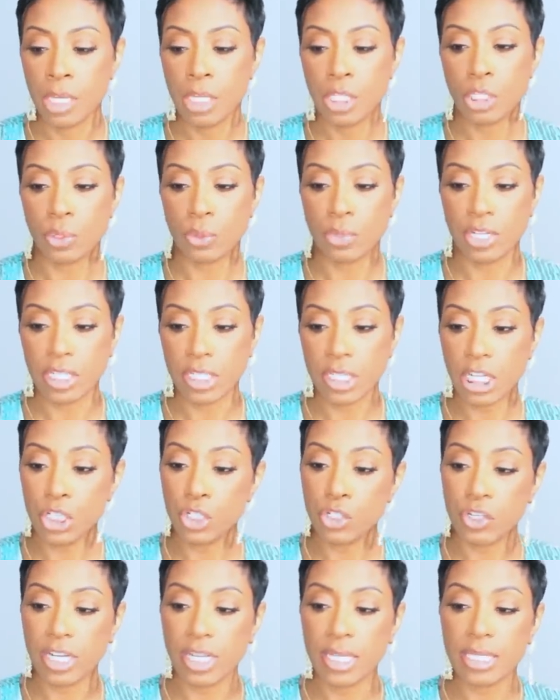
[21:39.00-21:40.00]
So there's our
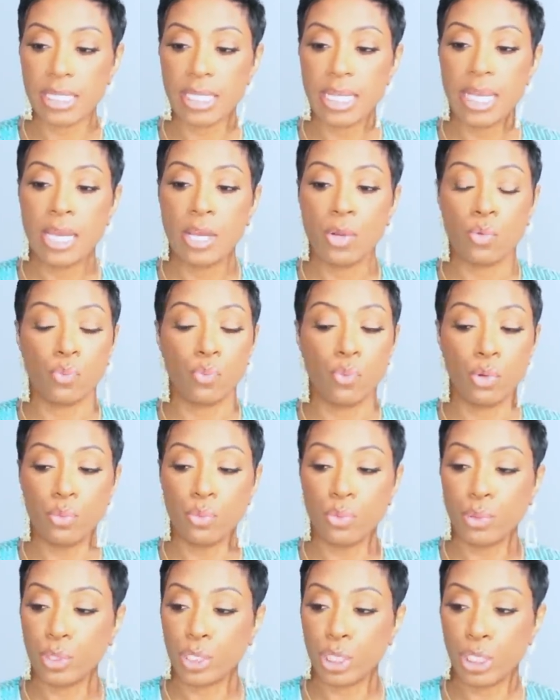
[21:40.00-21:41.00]
dress. Real,
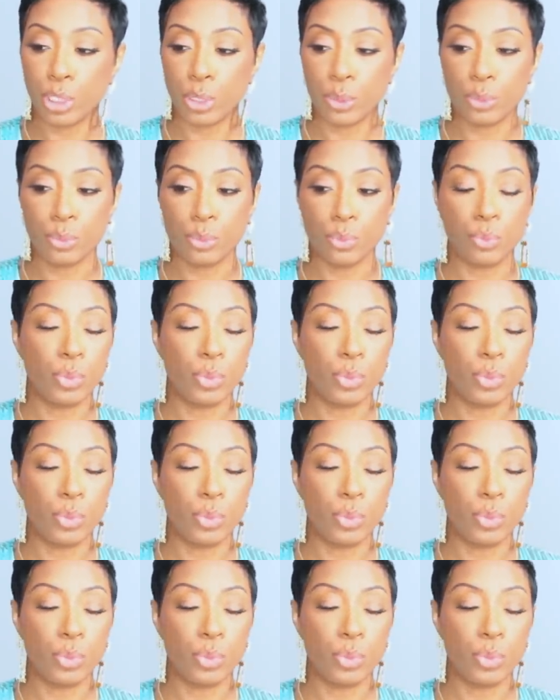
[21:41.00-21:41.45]
real cute.